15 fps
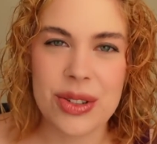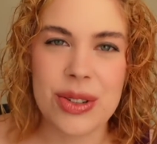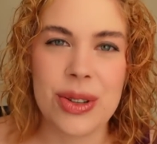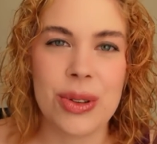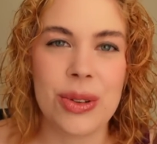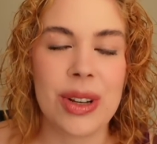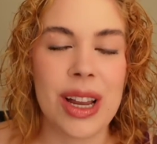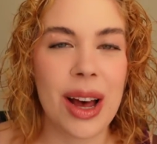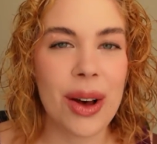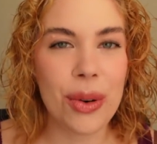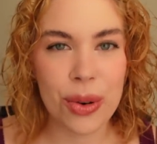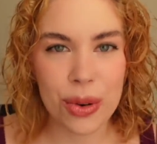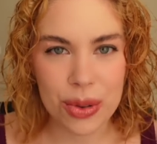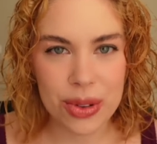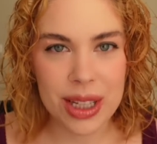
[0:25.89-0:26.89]
to not
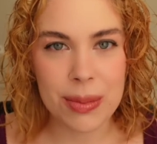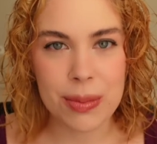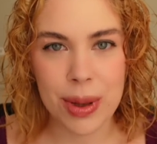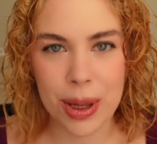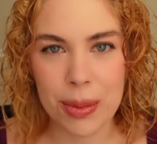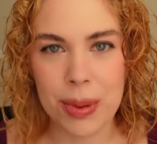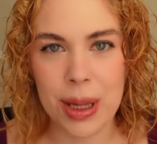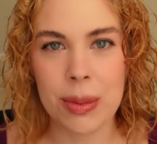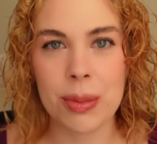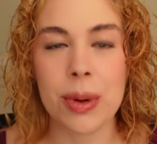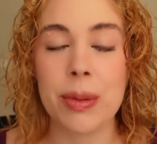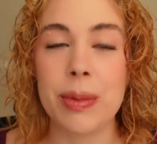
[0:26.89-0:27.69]
only bill people,